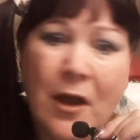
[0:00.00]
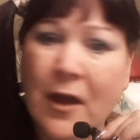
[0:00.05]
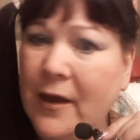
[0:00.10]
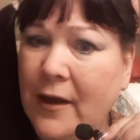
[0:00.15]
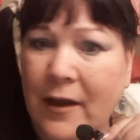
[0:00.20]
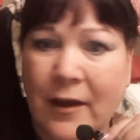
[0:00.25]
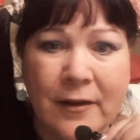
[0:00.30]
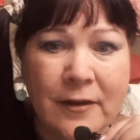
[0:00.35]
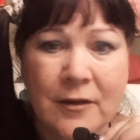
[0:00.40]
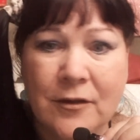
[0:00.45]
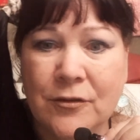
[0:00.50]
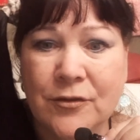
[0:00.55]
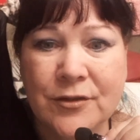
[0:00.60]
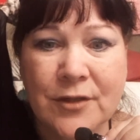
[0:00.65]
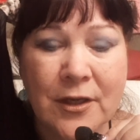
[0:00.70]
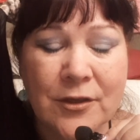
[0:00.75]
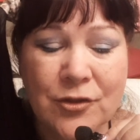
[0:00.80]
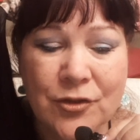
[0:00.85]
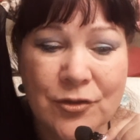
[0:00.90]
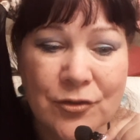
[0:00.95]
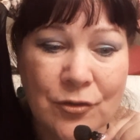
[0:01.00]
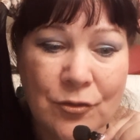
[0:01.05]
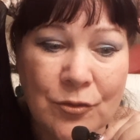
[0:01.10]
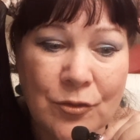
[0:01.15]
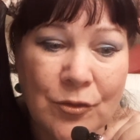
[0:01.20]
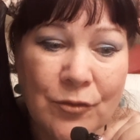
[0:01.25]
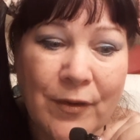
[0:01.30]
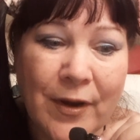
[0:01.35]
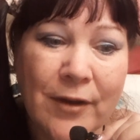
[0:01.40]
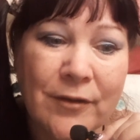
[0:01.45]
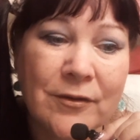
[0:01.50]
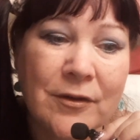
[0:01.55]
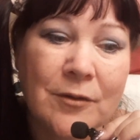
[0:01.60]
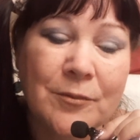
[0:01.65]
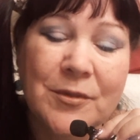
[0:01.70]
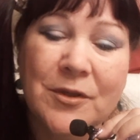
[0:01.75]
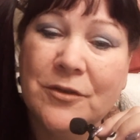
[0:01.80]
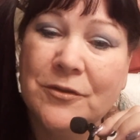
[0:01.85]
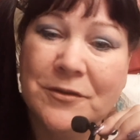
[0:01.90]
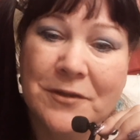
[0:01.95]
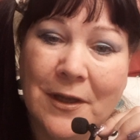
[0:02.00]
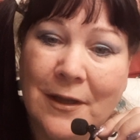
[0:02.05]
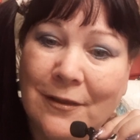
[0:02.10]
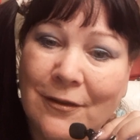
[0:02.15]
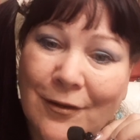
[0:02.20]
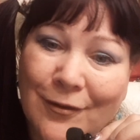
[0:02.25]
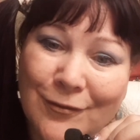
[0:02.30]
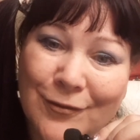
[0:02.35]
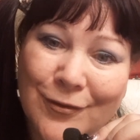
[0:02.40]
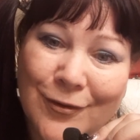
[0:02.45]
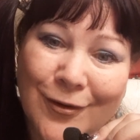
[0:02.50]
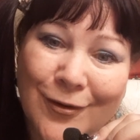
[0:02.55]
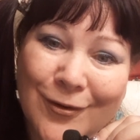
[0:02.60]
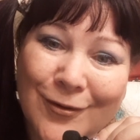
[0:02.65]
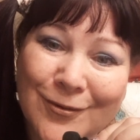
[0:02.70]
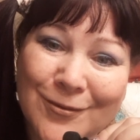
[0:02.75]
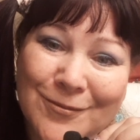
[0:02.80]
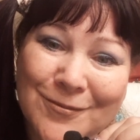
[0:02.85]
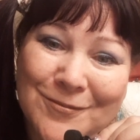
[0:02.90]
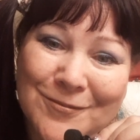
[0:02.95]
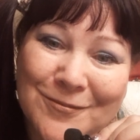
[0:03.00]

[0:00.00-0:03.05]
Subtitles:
I just go around her because I love her.